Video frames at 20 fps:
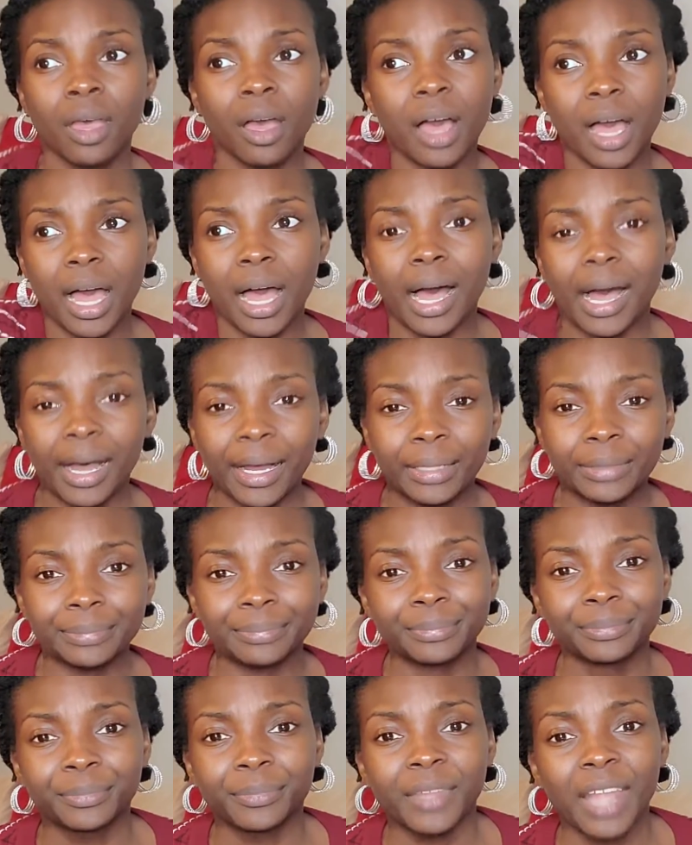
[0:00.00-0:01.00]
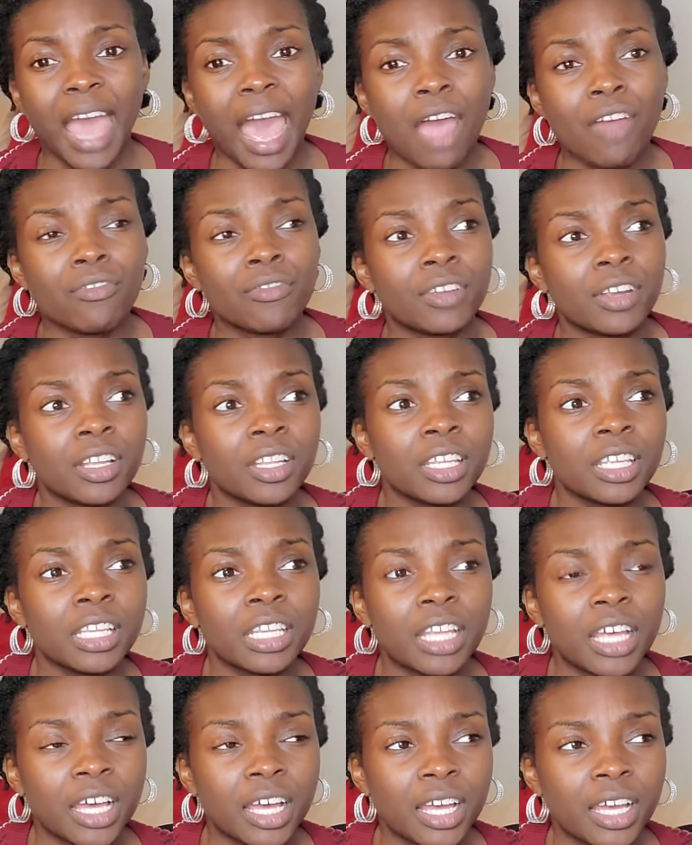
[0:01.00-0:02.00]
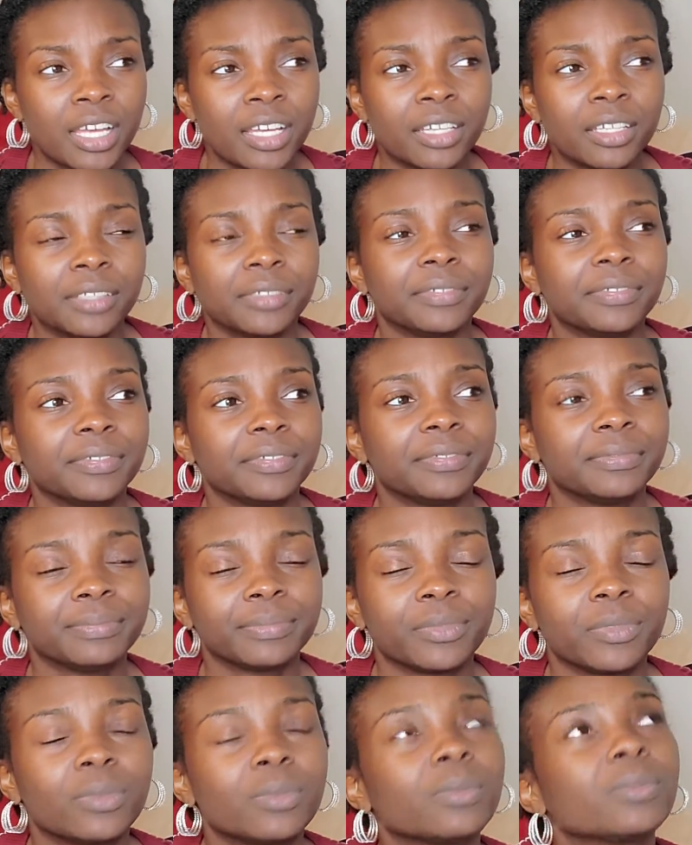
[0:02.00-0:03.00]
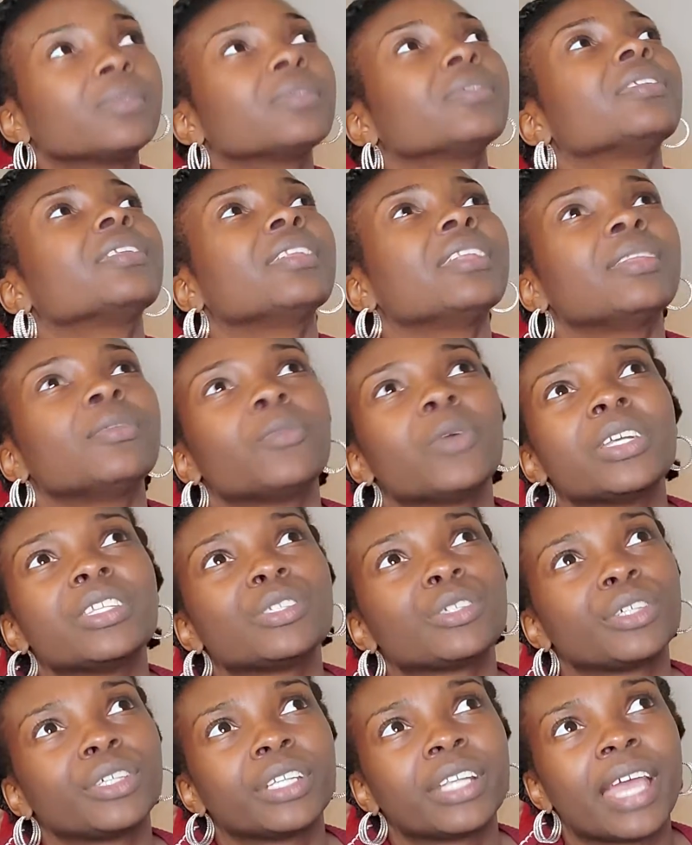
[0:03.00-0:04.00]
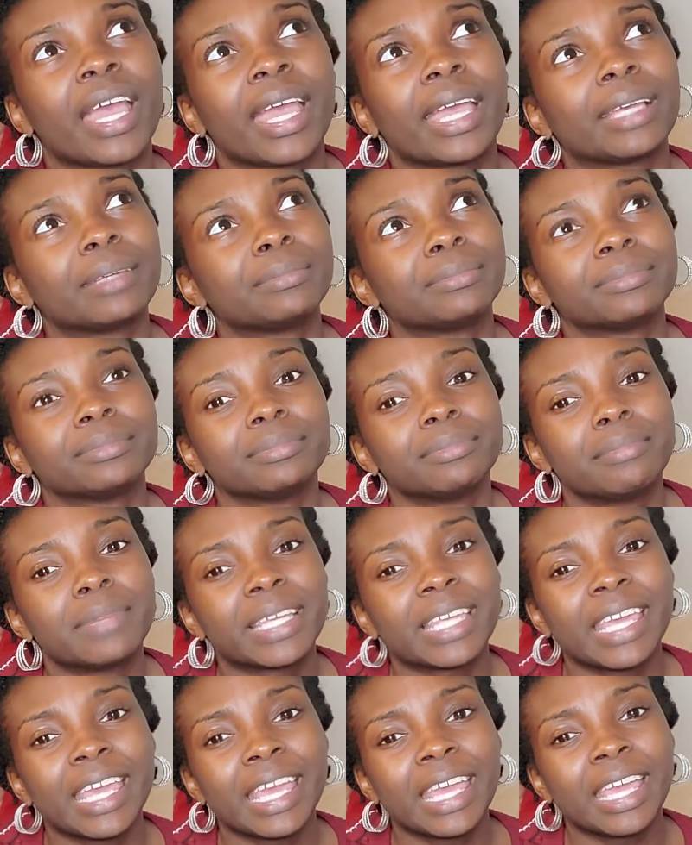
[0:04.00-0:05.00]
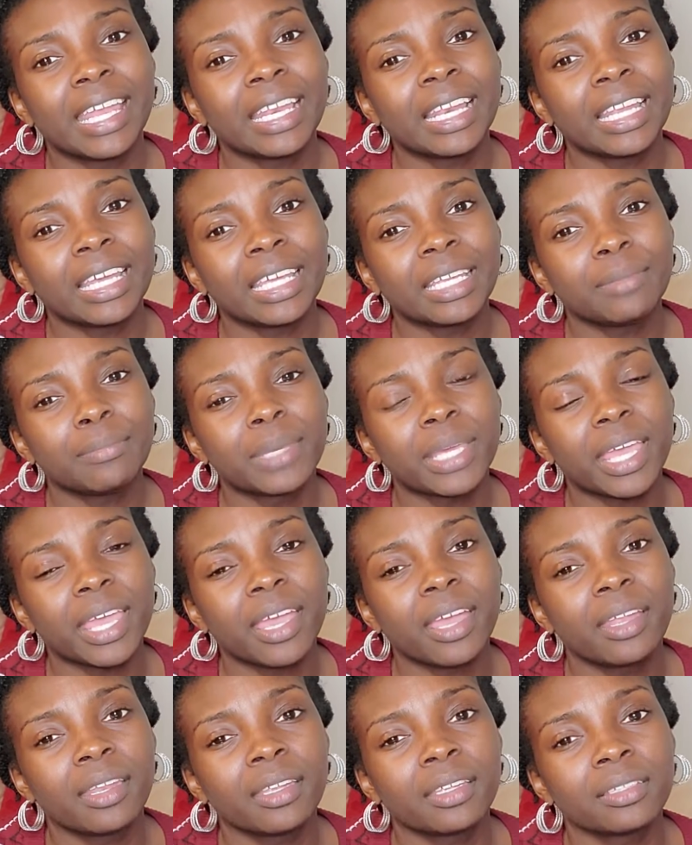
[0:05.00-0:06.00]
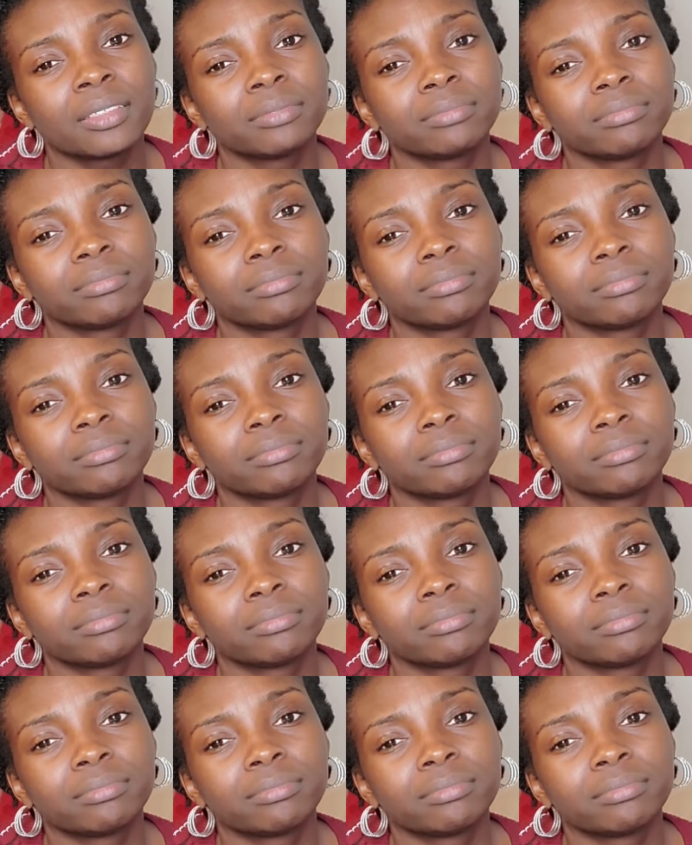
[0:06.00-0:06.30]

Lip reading: I really love, what's her name? McKinnon.